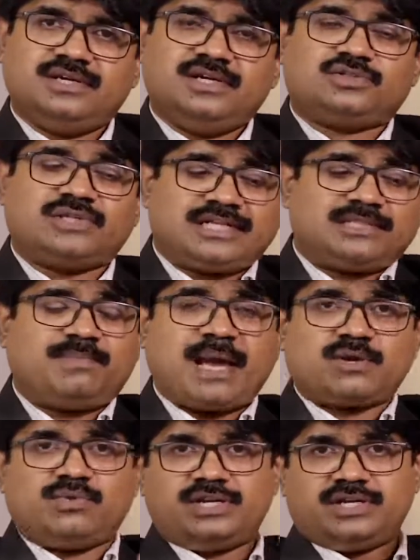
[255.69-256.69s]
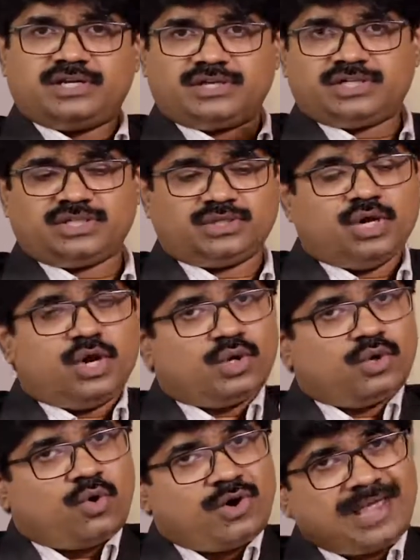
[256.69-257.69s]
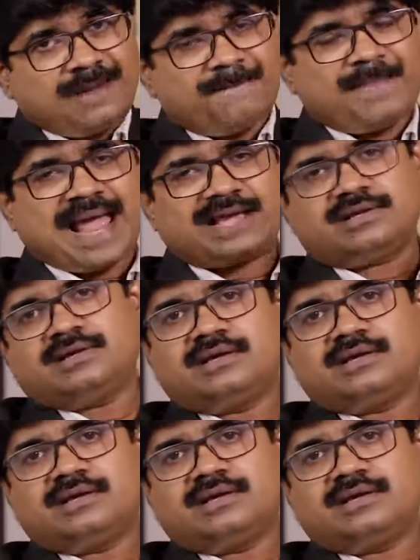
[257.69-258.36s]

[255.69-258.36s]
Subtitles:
So that's a backward integration, going back